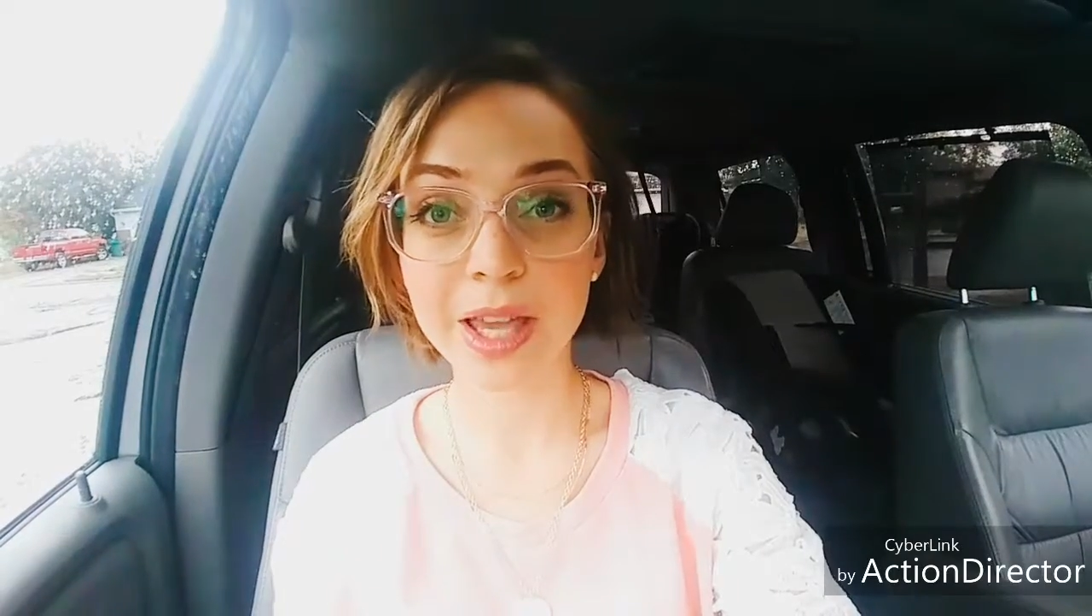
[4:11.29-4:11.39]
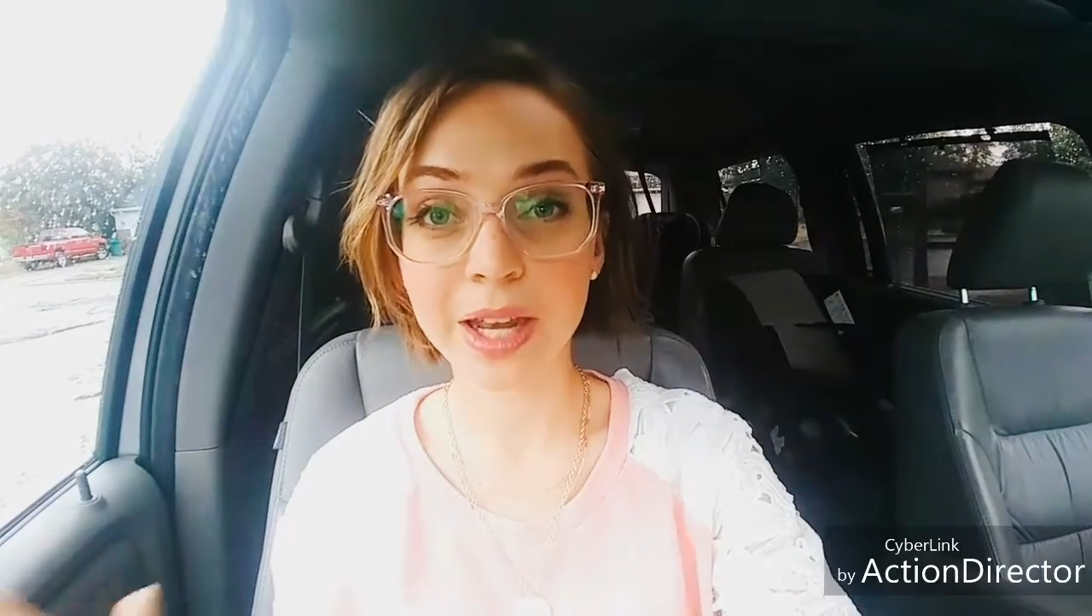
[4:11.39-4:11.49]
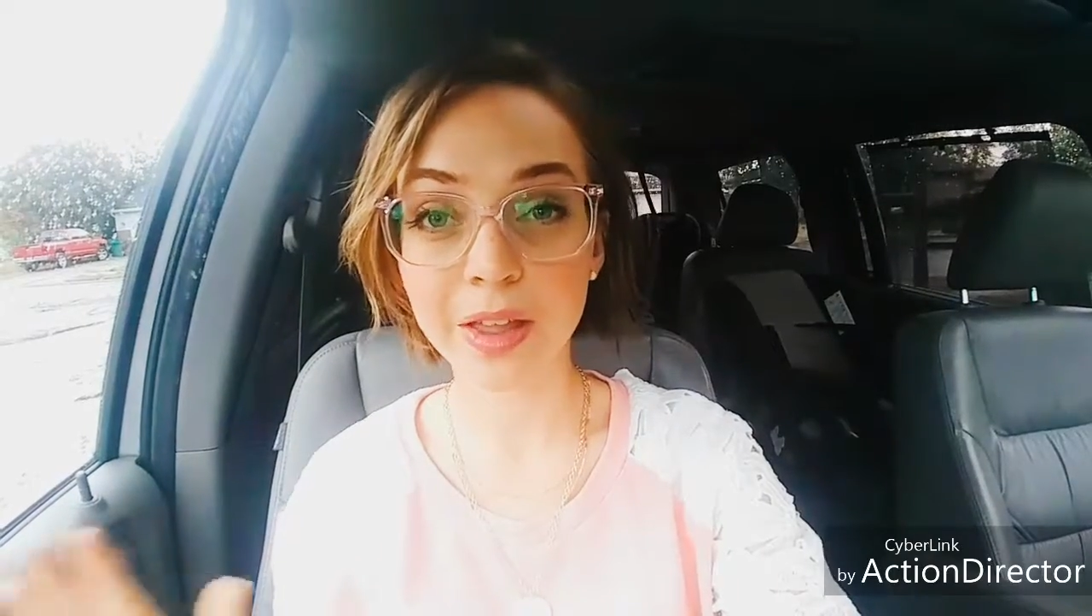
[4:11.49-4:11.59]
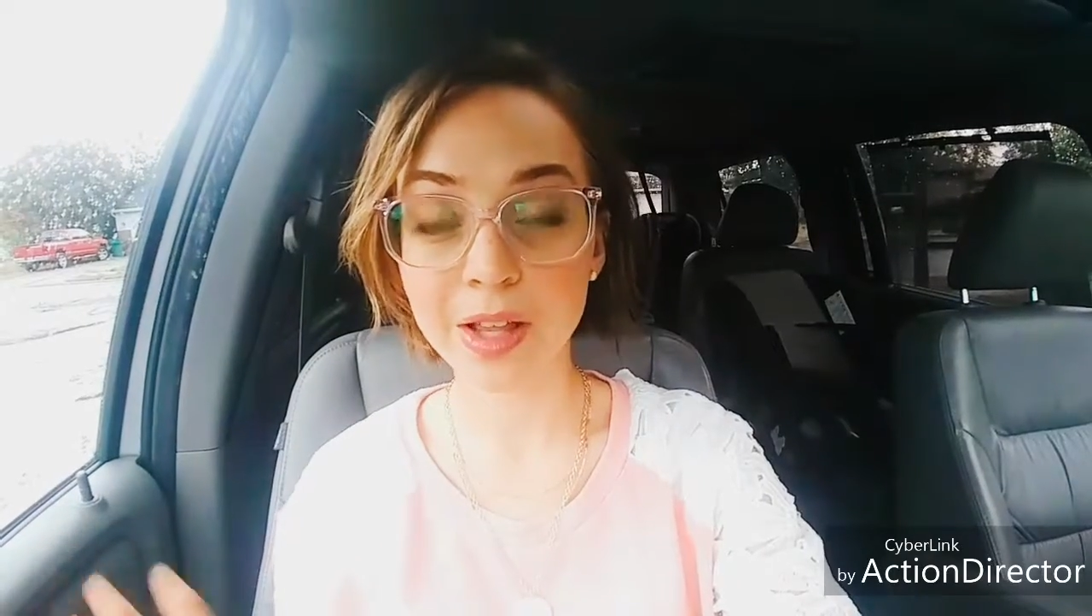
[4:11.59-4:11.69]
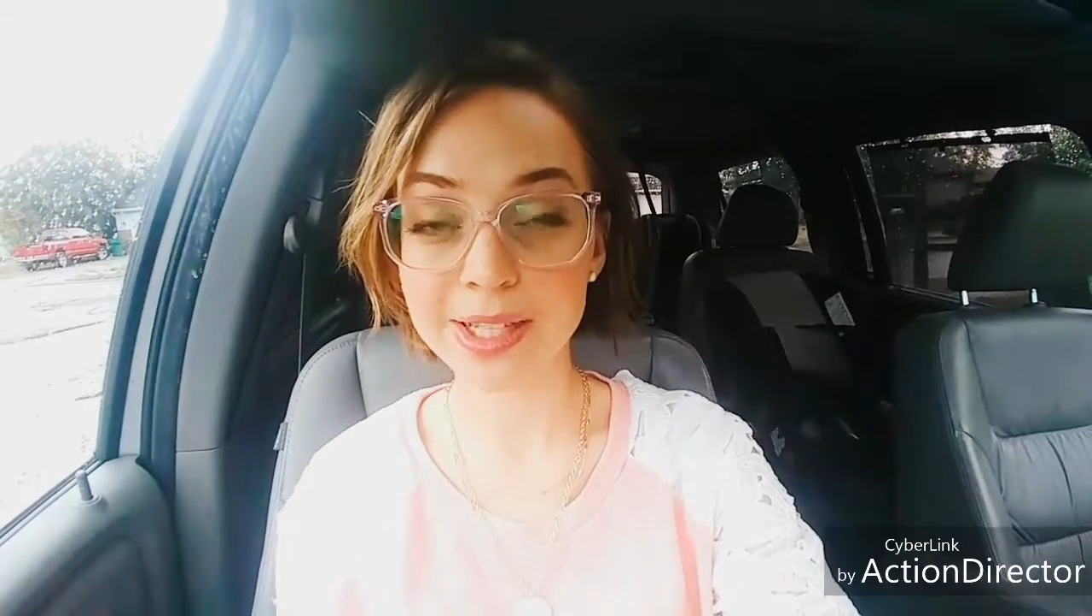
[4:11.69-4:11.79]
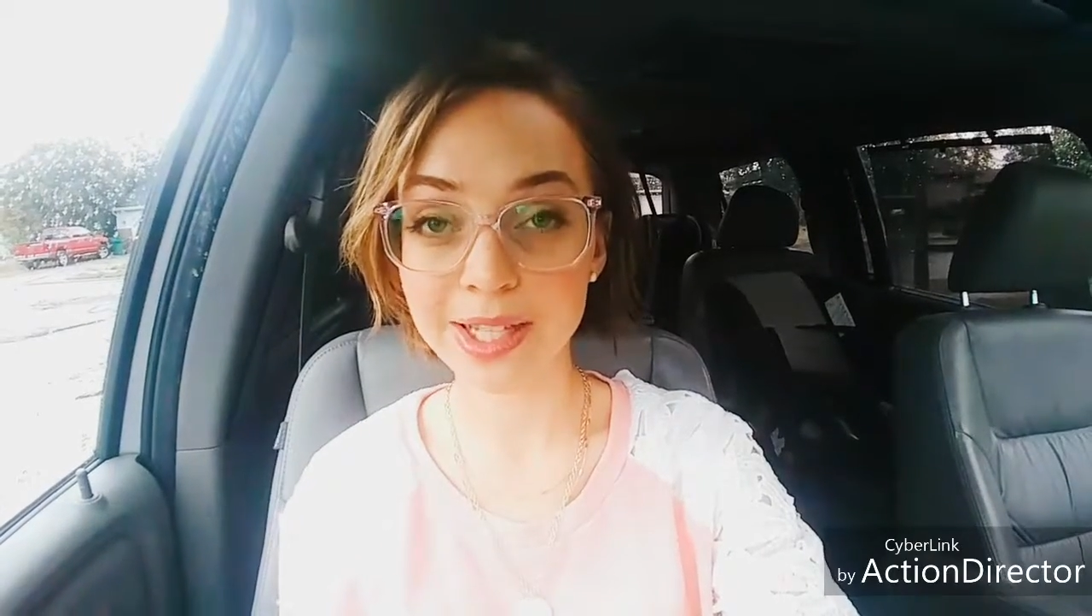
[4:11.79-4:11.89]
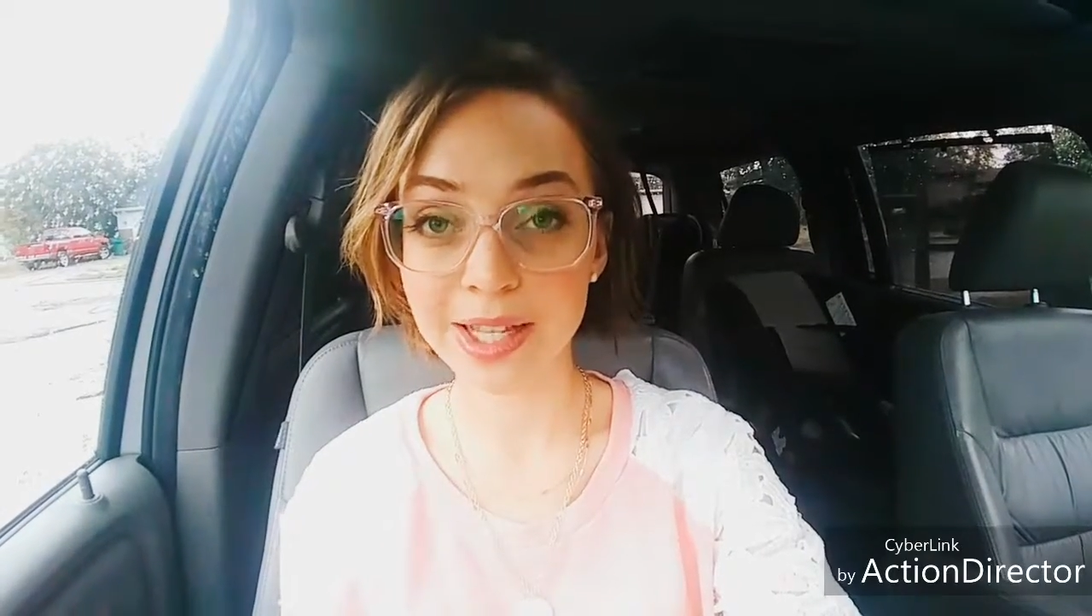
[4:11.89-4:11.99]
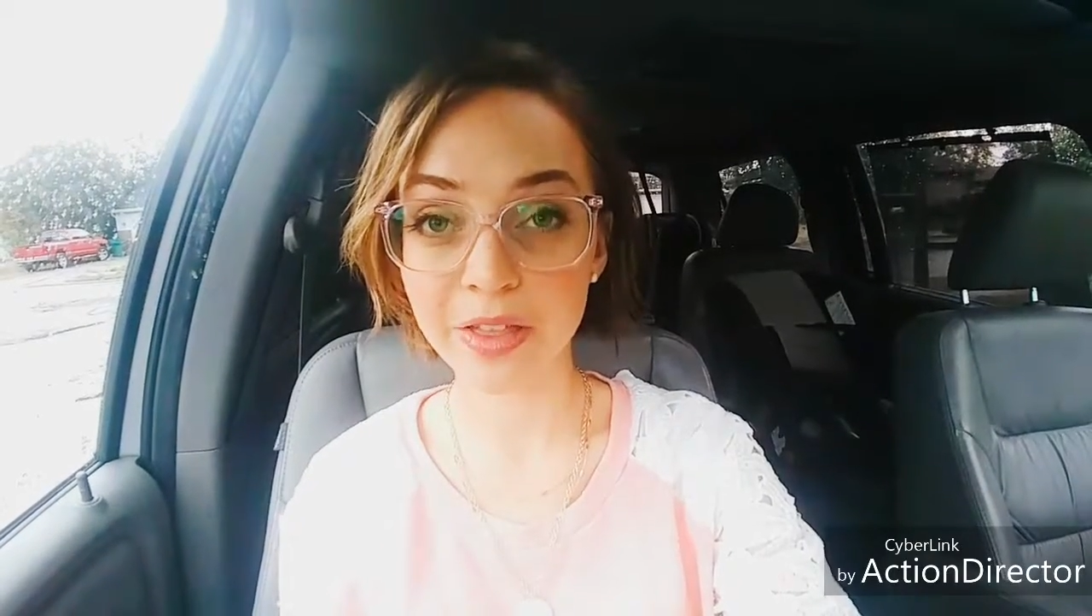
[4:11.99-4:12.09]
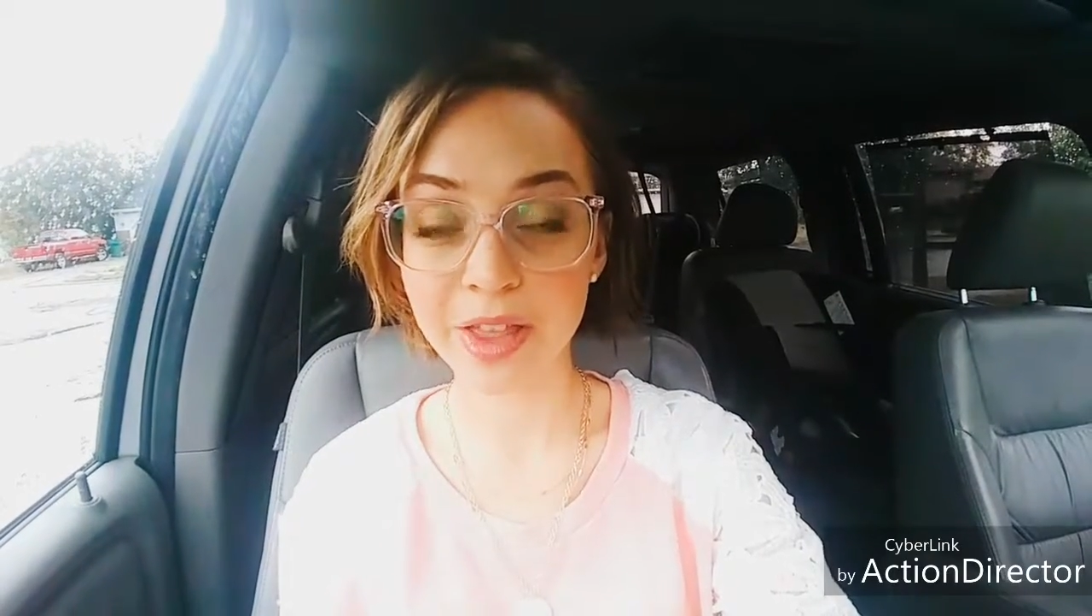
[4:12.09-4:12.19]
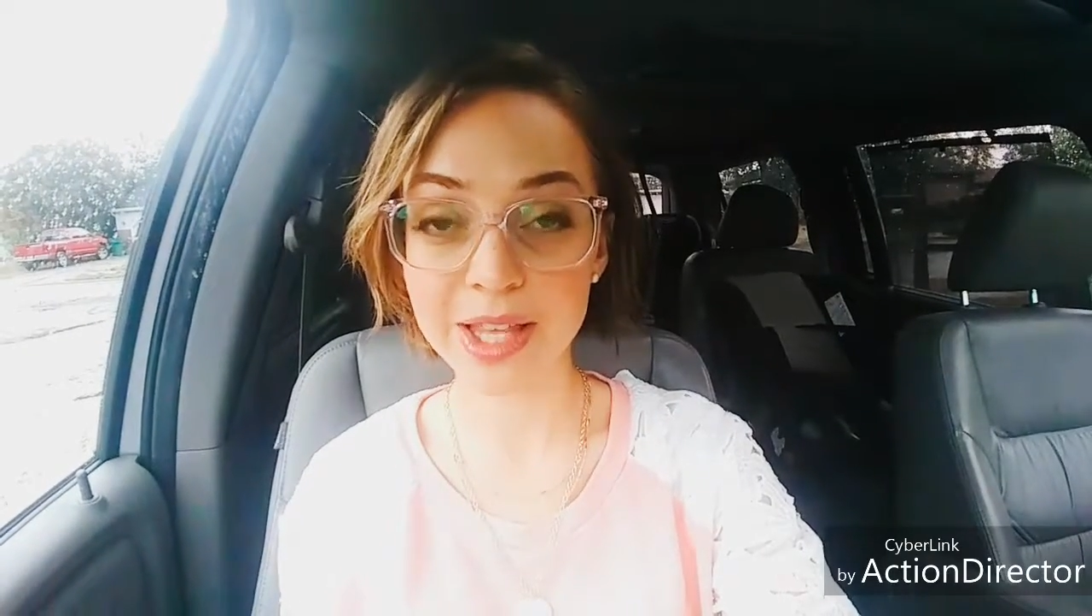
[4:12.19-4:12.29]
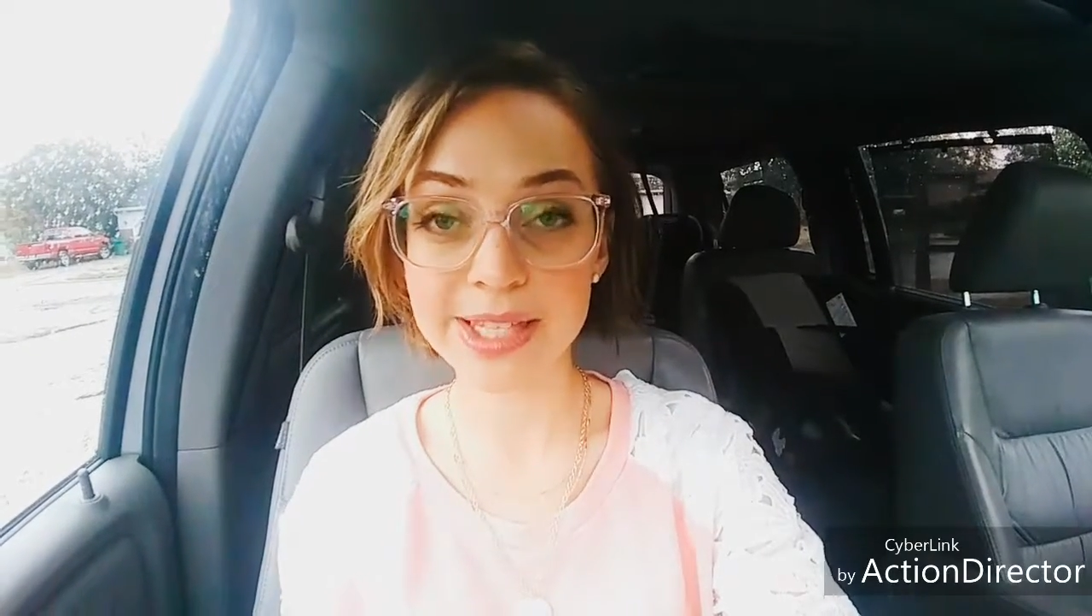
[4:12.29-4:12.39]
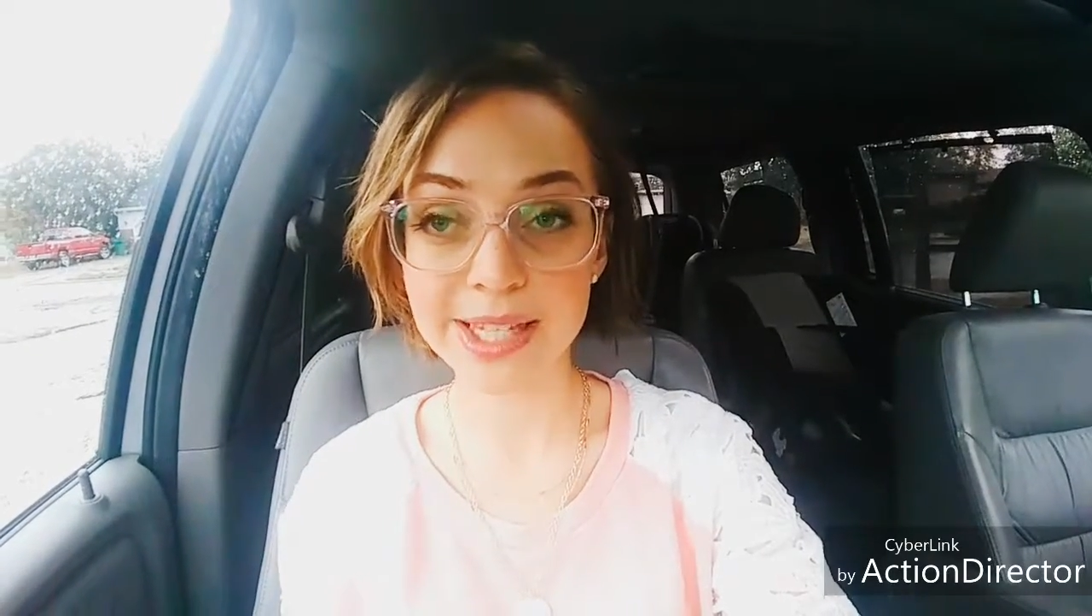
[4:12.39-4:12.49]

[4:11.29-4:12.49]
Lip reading: getting things